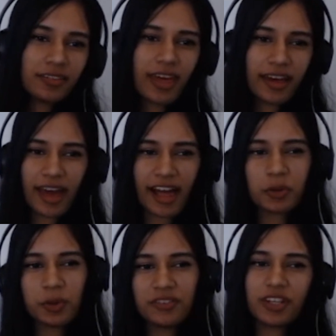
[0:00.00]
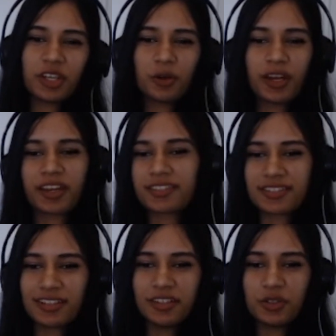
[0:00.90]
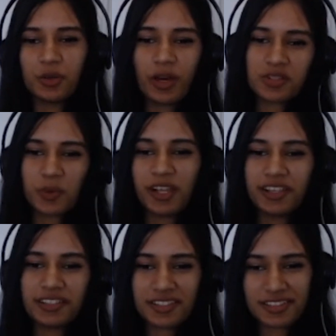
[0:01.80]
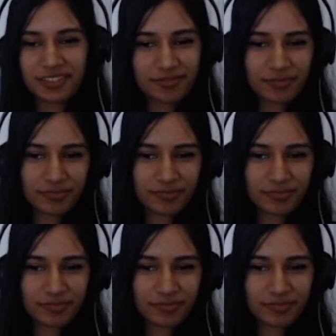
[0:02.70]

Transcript: That Halloween video, I guess, didn't do as well as